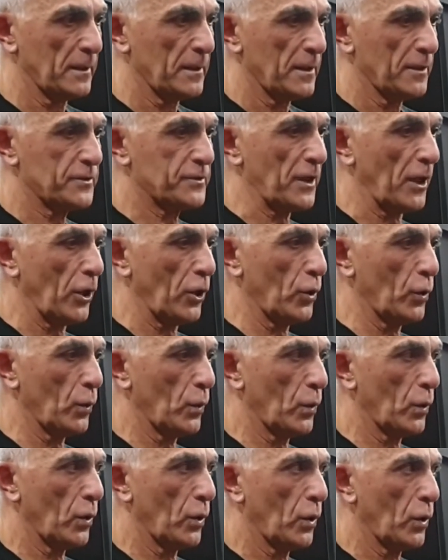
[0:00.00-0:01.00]
So
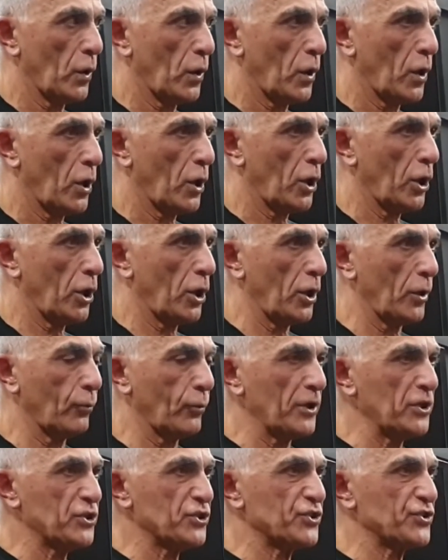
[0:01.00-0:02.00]
I
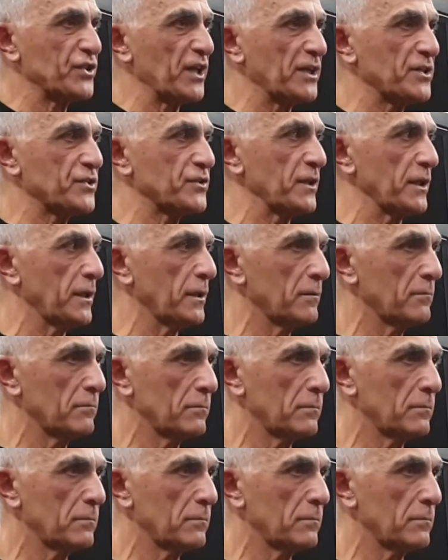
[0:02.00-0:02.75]
reached 60.